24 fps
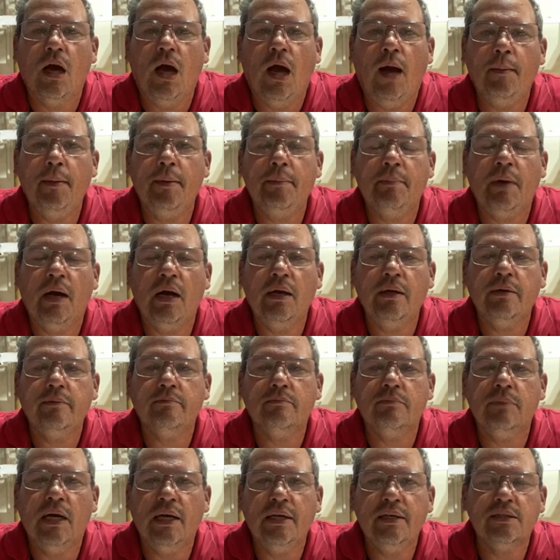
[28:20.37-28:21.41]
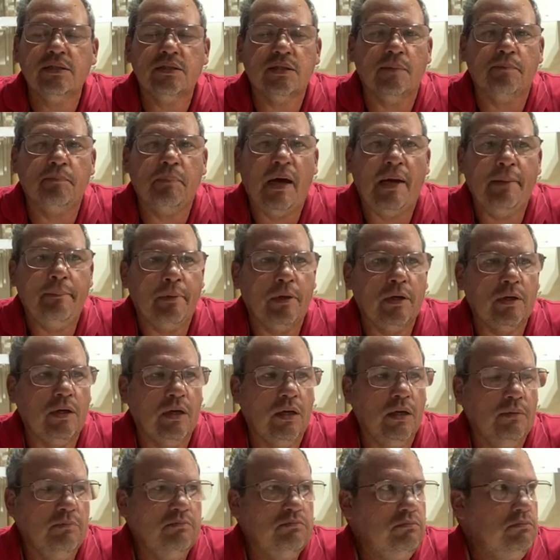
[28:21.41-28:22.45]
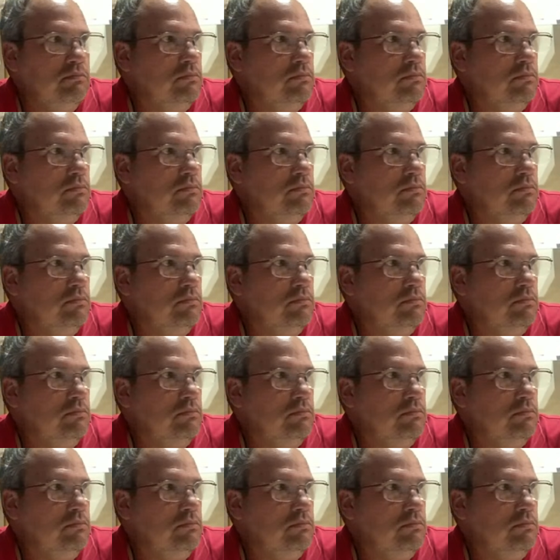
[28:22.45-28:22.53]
I mean, mine is the Piper Cub.